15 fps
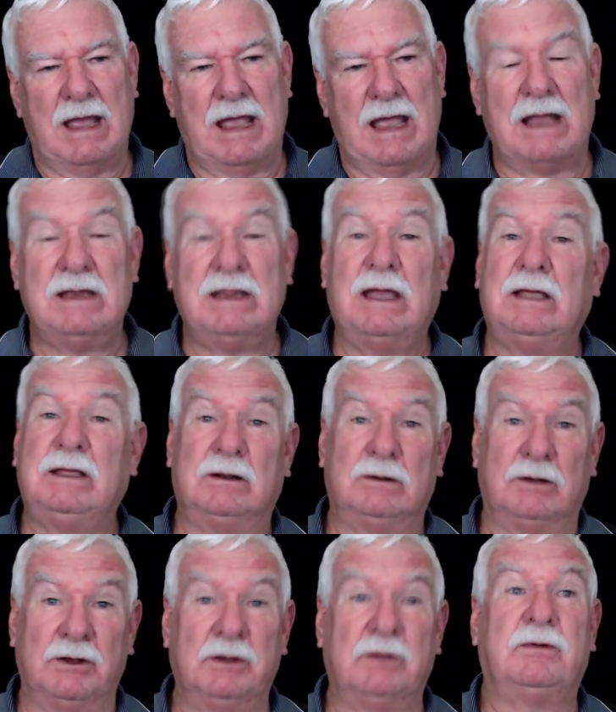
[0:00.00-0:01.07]

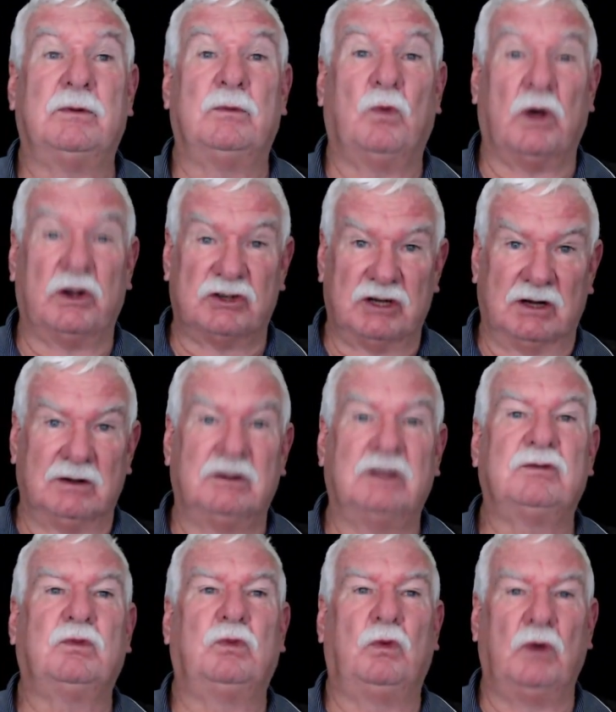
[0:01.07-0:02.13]
learn from watching,
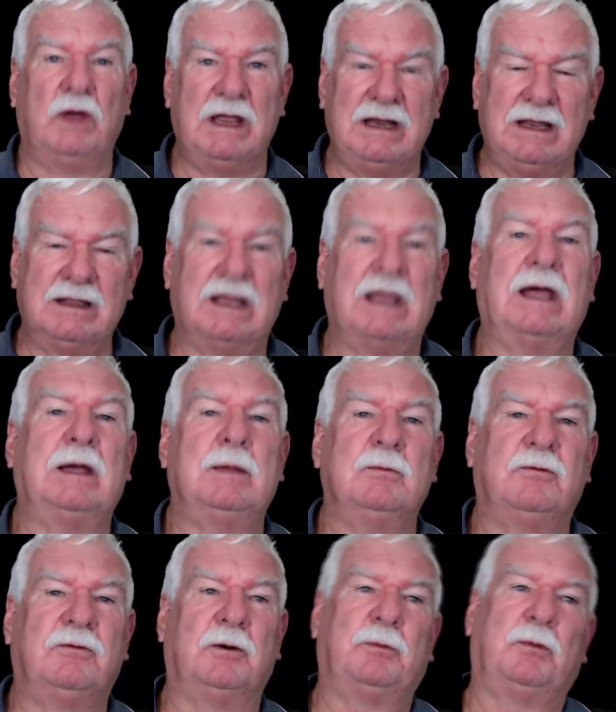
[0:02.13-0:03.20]
just reading the game.
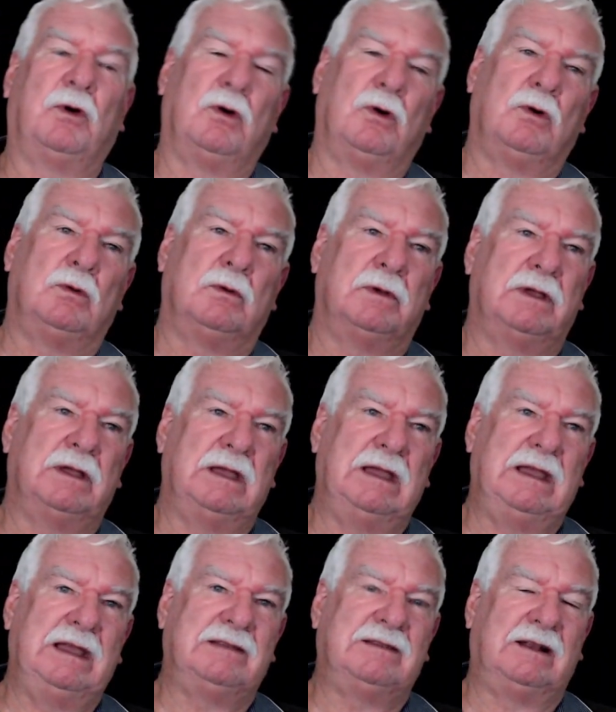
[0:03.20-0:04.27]
Football
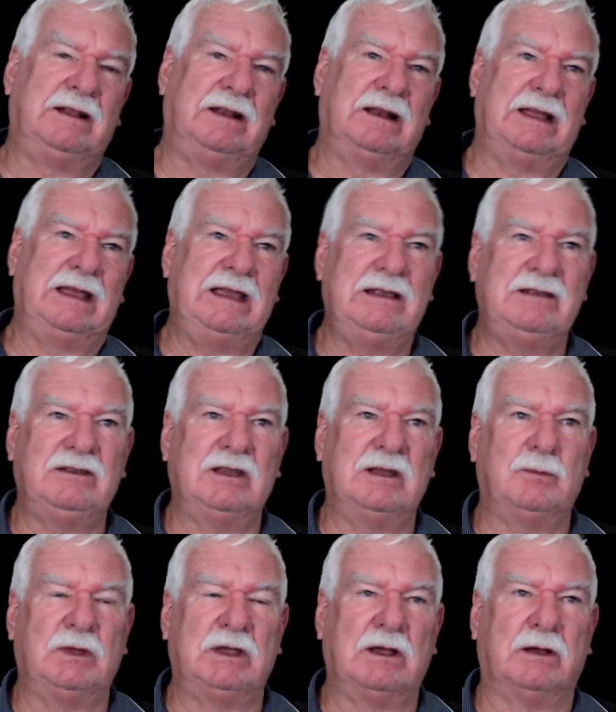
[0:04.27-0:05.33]
is a little easier
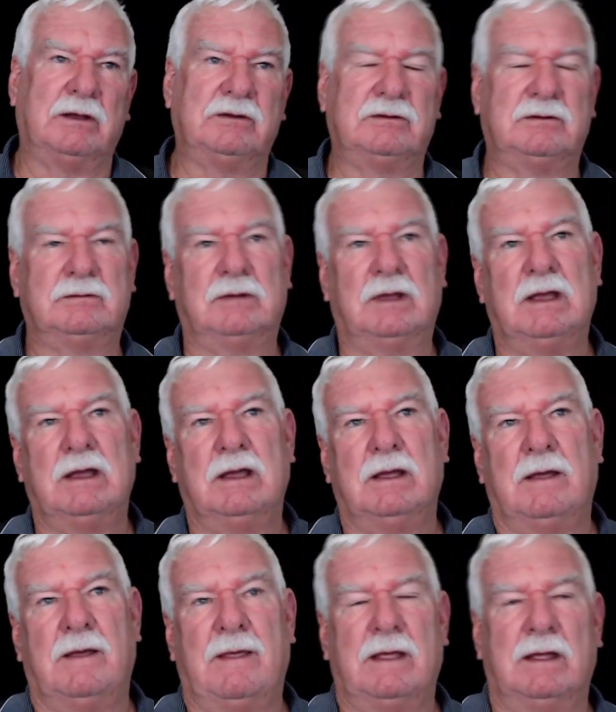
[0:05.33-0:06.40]
because,
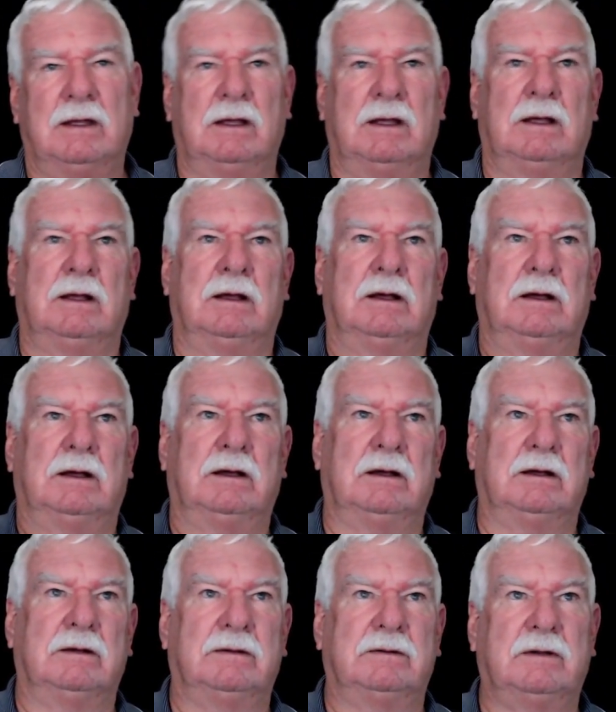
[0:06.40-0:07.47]

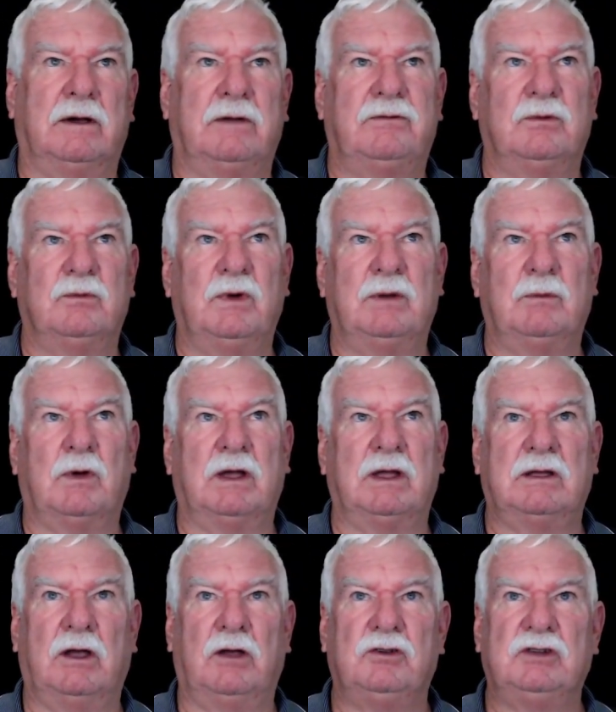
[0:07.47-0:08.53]
from when my
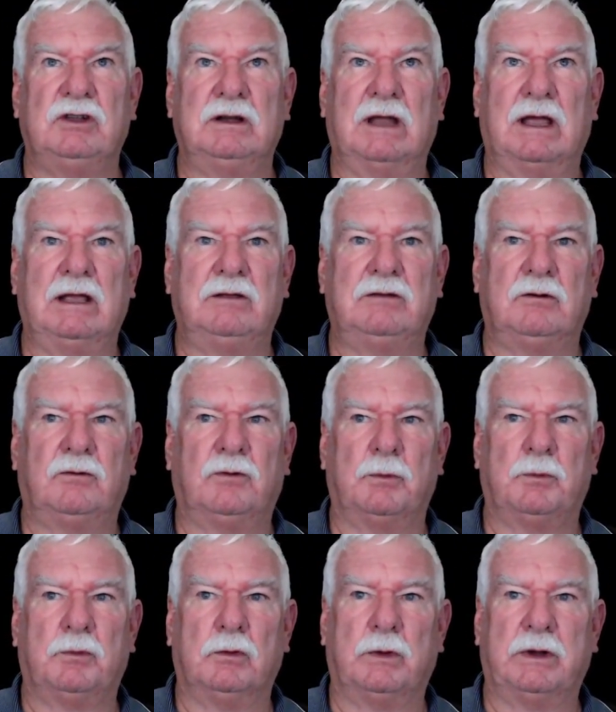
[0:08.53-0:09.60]
coaching days in
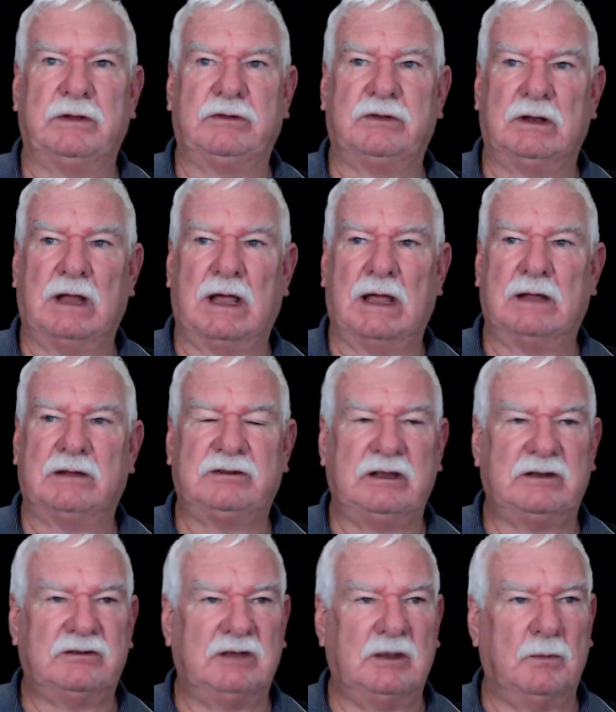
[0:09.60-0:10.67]
football, what is it? A
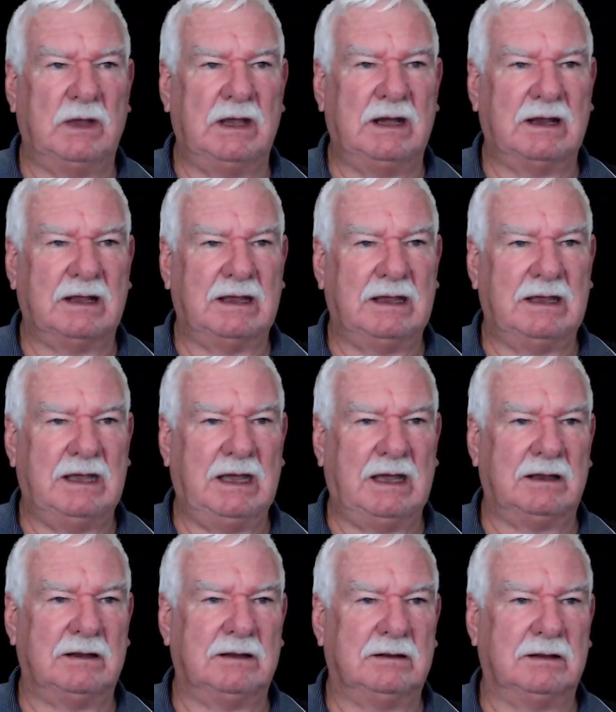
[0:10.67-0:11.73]
60-metre
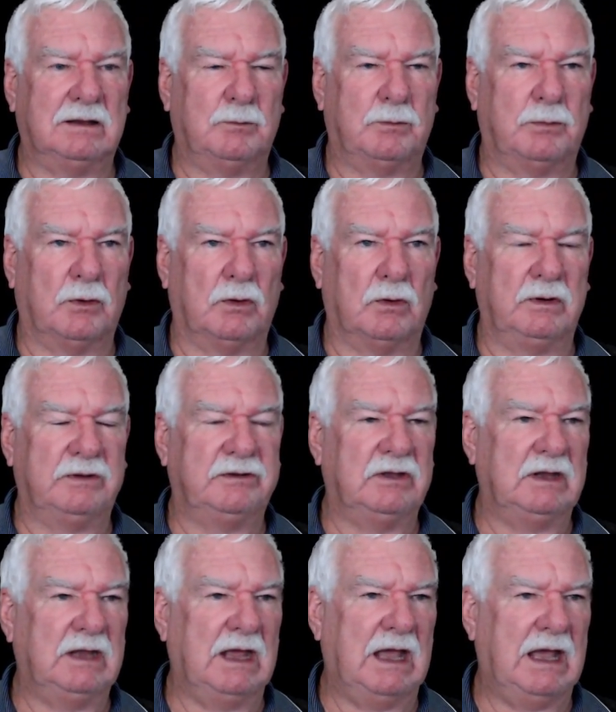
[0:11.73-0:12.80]
kick, the ball is
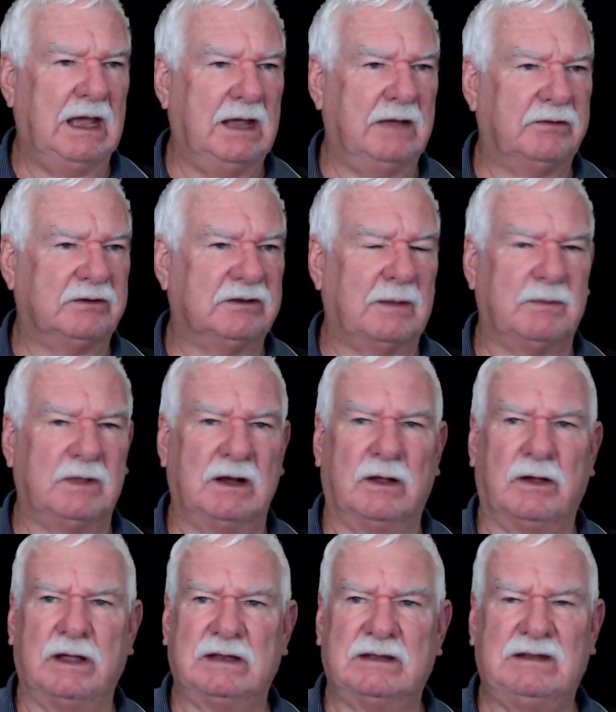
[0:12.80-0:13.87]
in the air for something
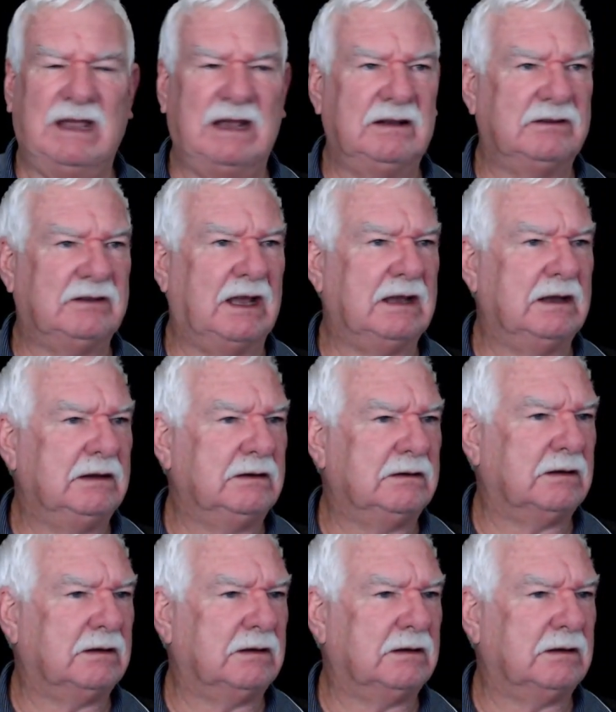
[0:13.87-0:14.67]
like 10 seconds,